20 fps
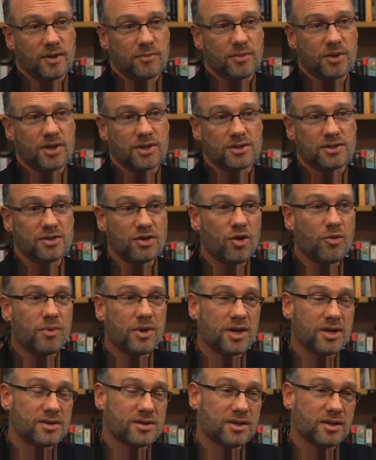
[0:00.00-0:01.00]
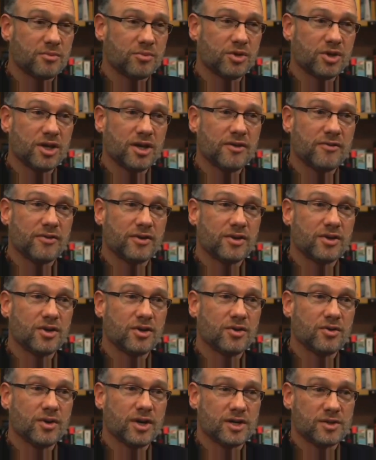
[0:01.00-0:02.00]
Because nobody is going to believe in
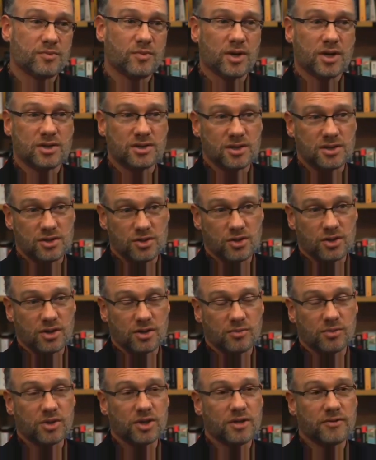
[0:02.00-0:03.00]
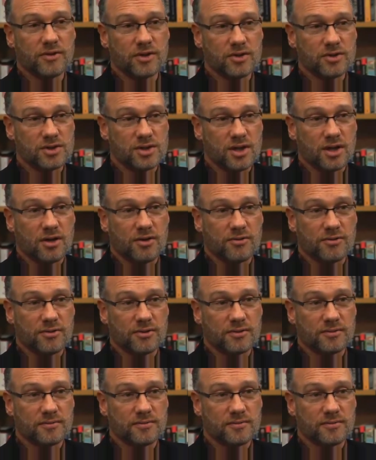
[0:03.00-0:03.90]
you as much as you're going to believe in yourself.